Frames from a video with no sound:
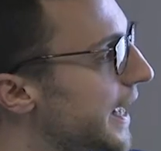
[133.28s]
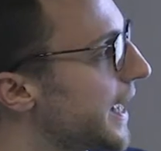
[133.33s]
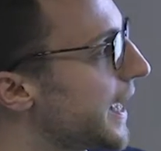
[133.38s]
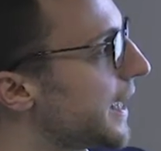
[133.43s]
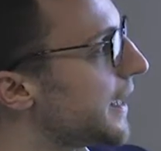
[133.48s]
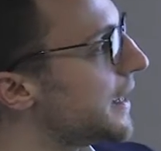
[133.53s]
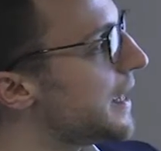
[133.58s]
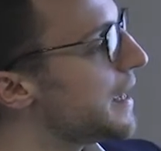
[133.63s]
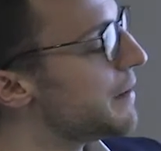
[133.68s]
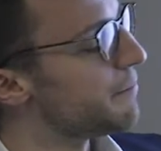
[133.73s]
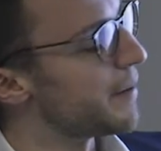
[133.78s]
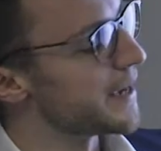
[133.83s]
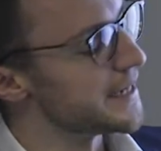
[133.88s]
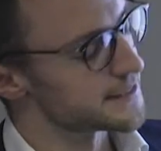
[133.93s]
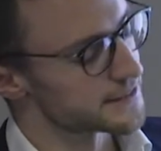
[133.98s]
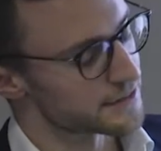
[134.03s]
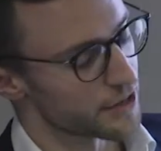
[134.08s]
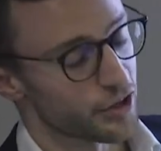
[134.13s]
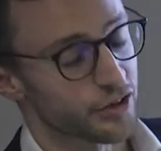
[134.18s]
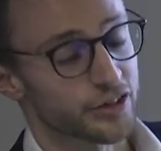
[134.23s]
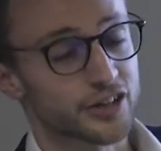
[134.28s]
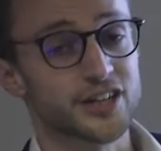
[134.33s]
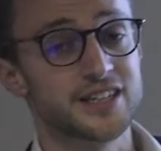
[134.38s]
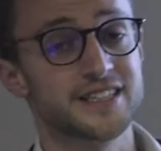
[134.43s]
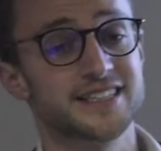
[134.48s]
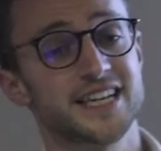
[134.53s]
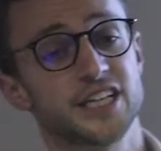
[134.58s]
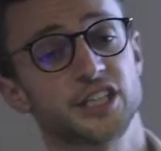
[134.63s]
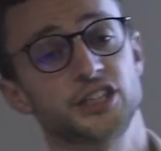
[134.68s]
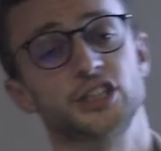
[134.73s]
it based on
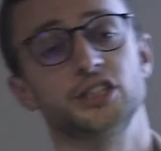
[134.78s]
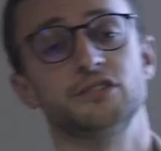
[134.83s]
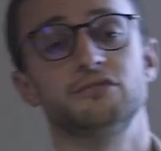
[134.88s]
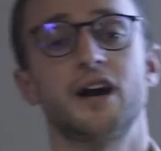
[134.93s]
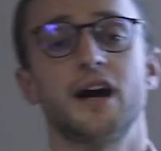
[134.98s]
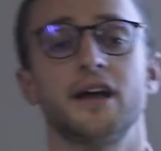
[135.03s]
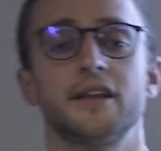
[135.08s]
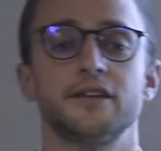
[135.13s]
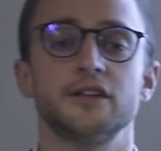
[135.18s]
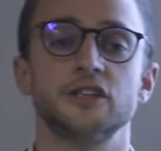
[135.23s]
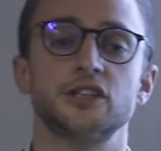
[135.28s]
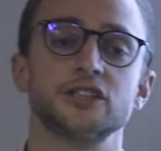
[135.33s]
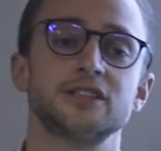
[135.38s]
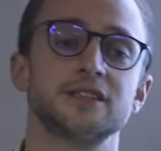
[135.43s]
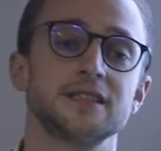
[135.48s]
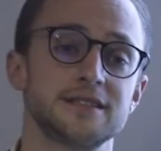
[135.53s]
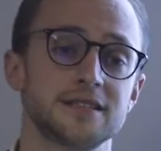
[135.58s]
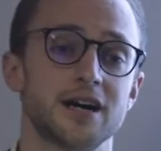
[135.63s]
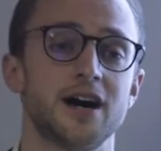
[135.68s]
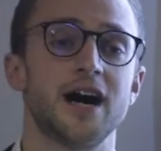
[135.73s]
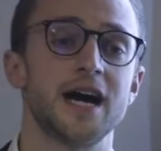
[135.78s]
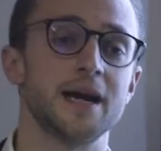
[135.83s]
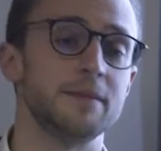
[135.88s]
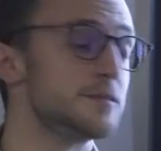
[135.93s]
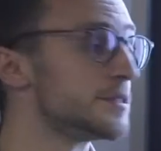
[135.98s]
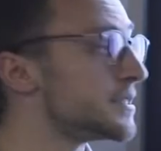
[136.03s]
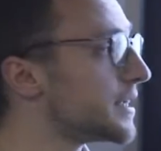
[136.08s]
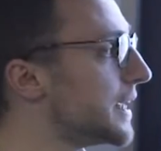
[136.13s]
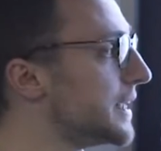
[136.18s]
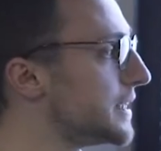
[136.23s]
condition rather than just a
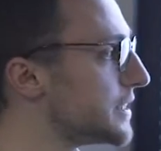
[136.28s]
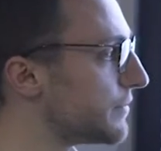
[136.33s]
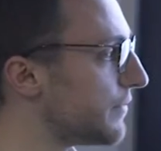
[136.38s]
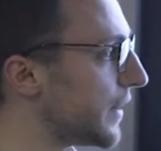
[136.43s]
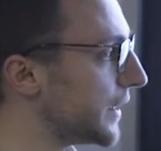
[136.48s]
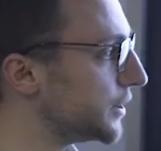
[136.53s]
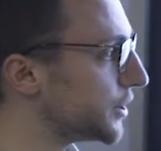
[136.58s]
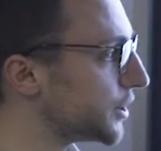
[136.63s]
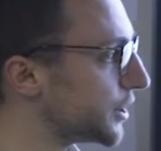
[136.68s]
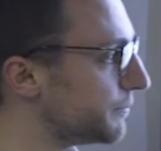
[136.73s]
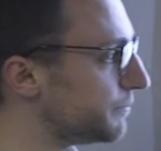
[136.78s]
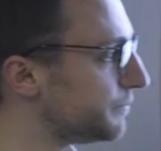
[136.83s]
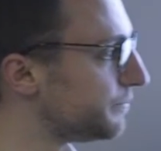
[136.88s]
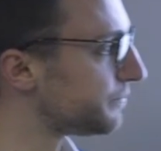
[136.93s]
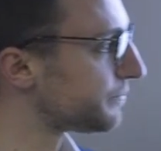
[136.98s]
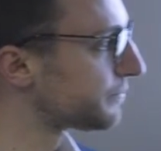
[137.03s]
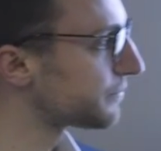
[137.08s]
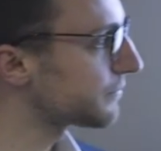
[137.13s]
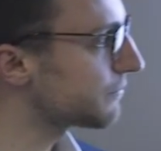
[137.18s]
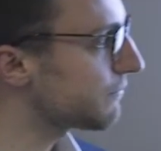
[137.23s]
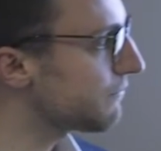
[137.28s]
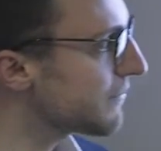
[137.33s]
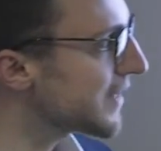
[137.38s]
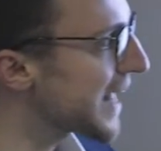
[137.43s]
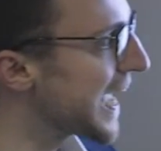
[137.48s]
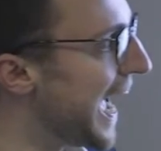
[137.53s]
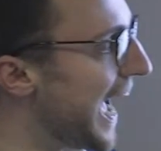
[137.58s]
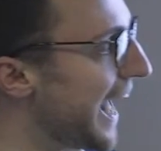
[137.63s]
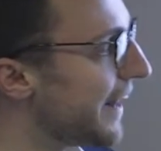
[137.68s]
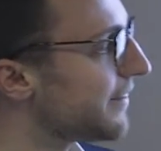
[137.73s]
timed intervention.
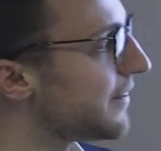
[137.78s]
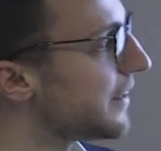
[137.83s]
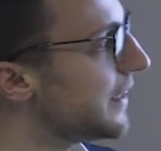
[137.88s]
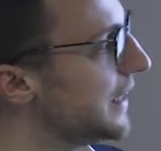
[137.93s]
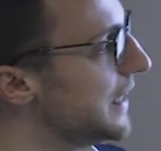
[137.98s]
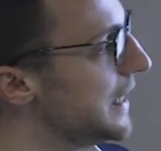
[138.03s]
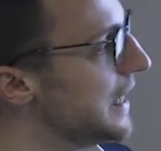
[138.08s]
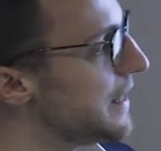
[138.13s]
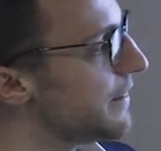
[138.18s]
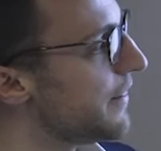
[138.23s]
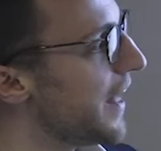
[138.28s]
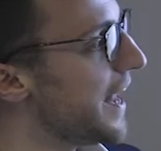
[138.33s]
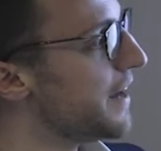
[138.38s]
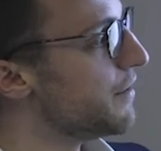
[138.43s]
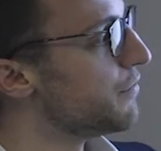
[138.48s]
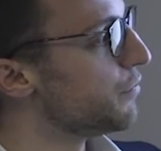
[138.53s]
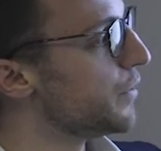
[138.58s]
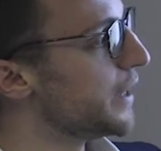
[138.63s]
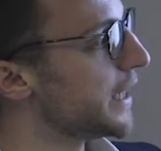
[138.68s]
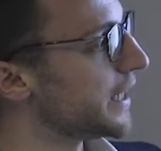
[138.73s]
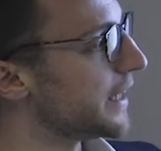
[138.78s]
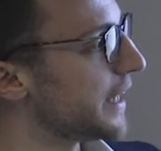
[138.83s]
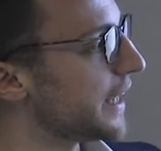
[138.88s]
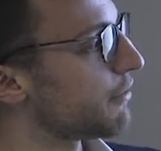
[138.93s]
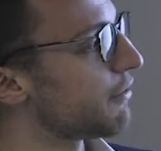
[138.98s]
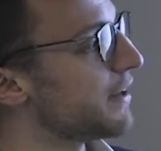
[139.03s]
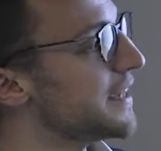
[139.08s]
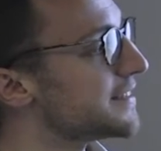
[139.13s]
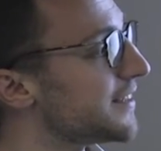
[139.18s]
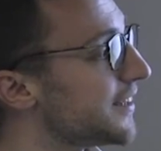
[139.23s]
And then we can
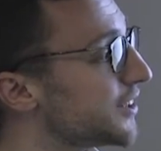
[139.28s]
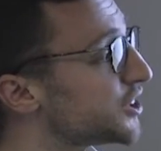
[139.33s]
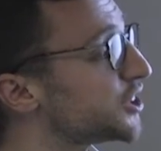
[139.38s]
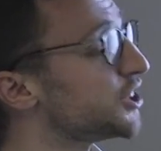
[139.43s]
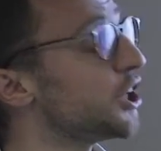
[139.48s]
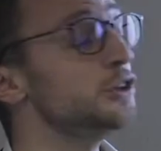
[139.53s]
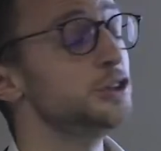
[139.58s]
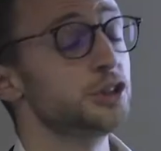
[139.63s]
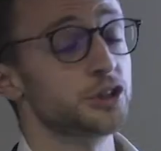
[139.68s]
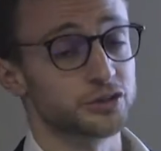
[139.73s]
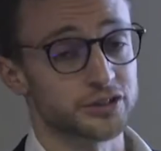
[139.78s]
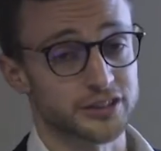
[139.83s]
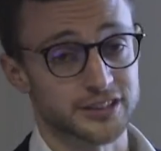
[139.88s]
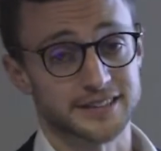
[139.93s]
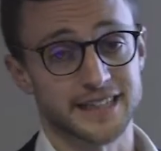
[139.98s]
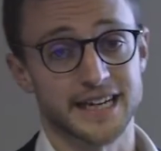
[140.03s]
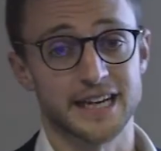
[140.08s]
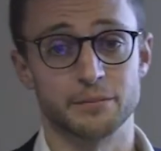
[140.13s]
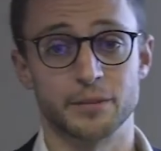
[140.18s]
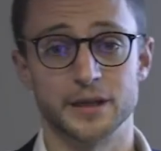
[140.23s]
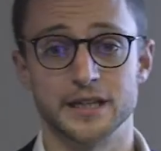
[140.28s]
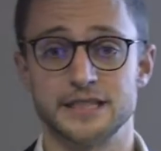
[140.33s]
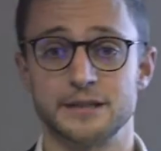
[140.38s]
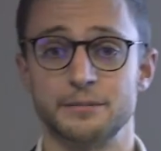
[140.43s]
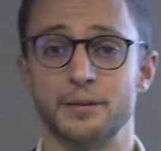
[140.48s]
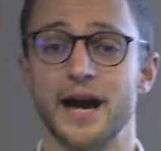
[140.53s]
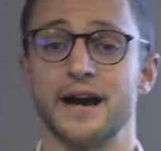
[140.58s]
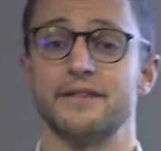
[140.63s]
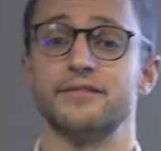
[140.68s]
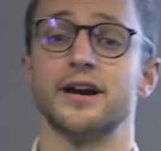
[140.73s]
increase our social sustainability
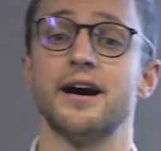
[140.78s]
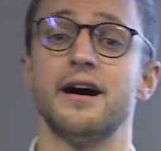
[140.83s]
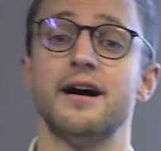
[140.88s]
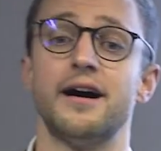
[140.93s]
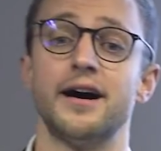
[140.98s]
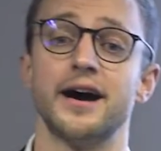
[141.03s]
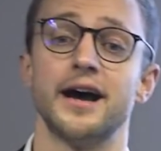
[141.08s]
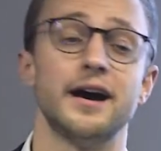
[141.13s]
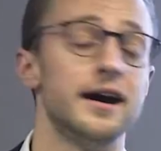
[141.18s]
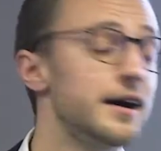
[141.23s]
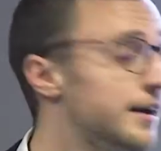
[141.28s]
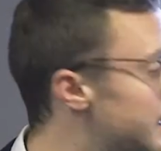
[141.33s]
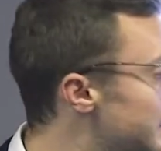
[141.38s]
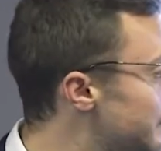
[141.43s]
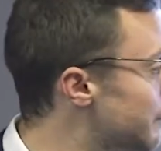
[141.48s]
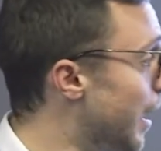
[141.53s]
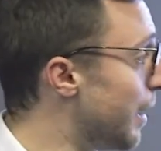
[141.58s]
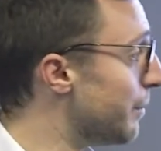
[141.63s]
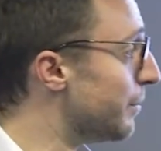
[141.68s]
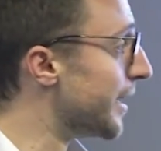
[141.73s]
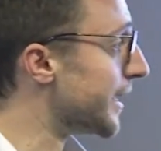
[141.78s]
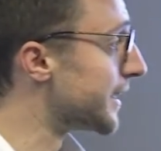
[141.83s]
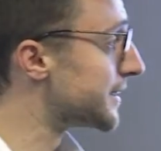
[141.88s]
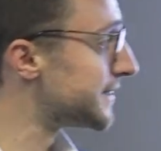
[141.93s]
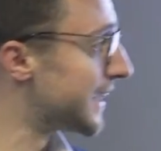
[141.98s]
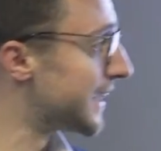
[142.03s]
by having a higher public